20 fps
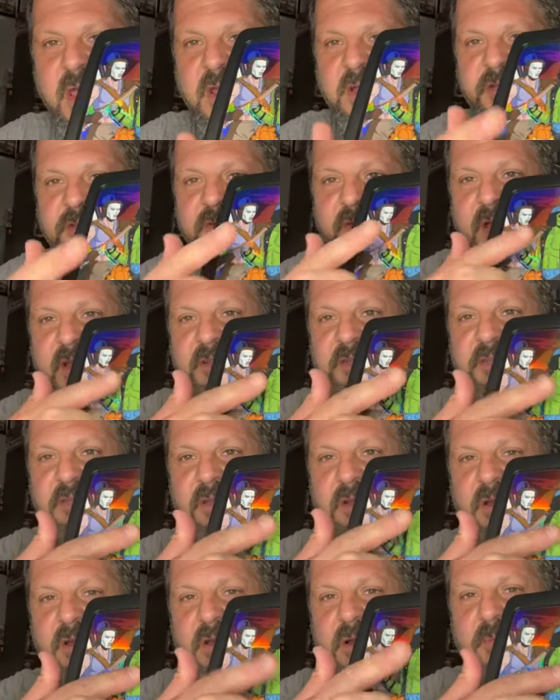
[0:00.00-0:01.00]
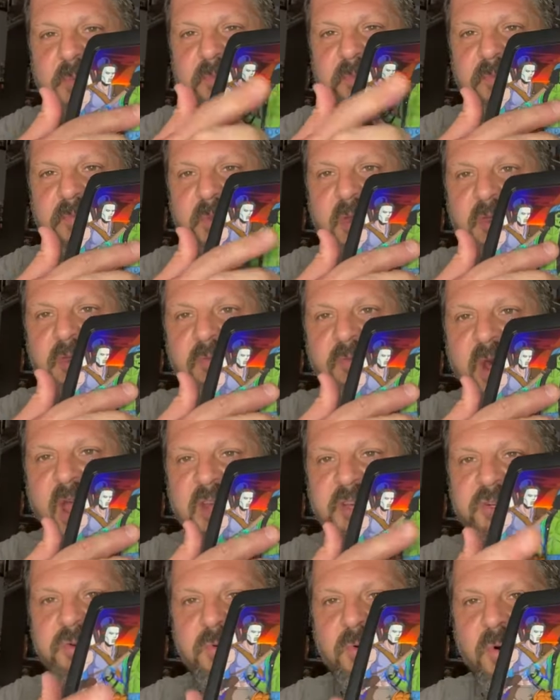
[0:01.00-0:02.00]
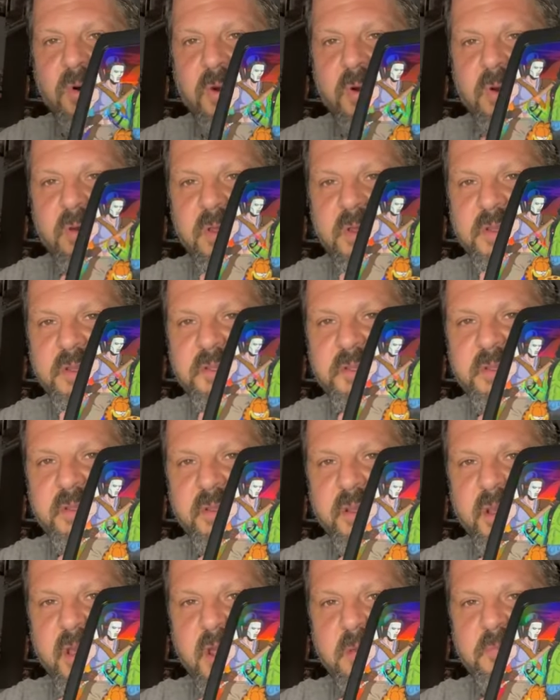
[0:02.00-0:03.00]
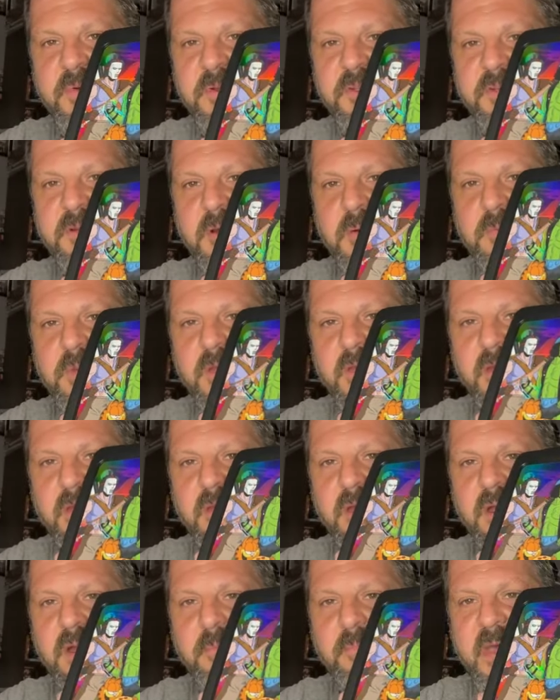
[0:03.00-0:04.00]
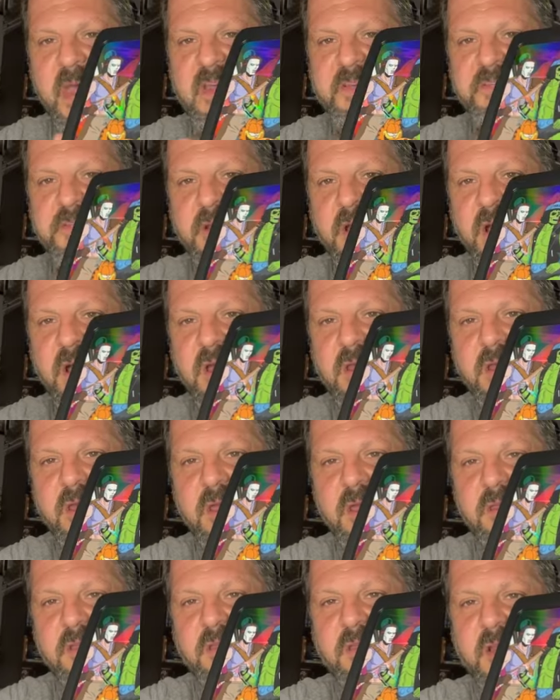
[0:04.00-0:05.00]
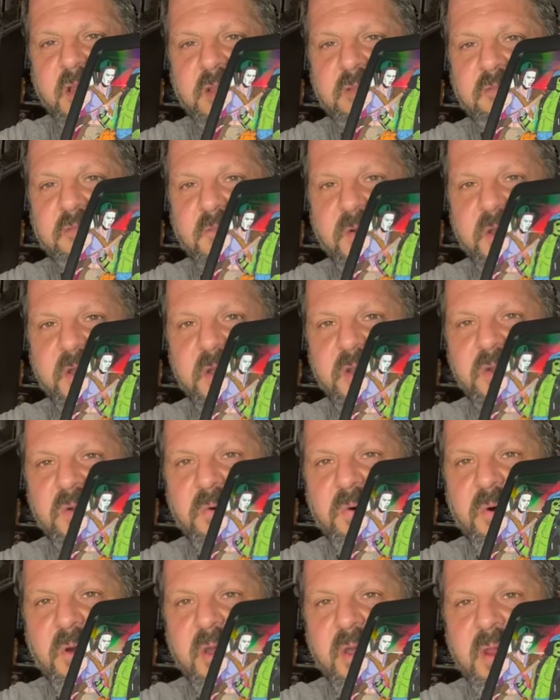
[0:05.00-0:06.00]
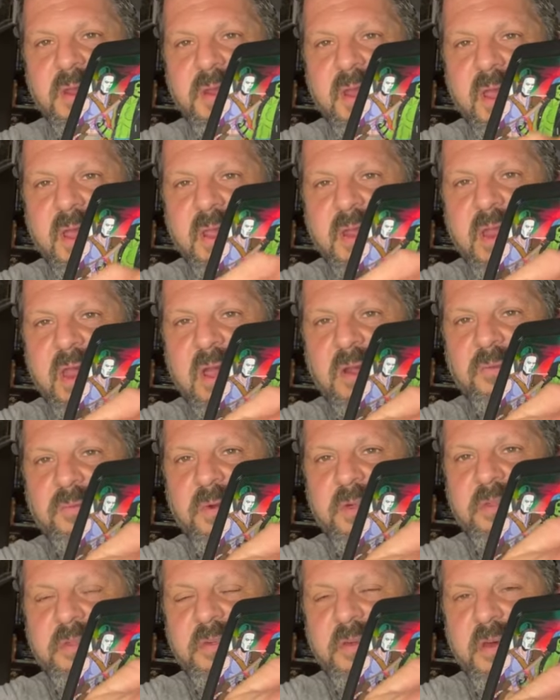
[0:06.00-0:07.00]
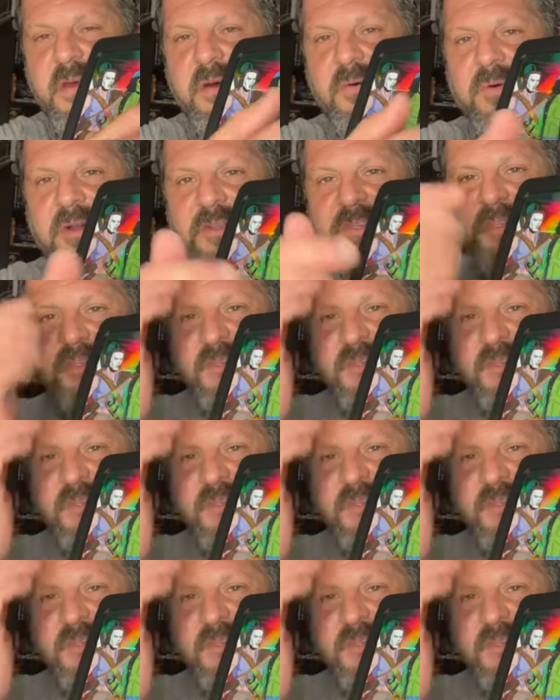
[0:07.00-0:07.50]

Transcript: So that's Thrashor. He's the 8-bit zombie mascot. You got the freaking Noid hanging out with what's his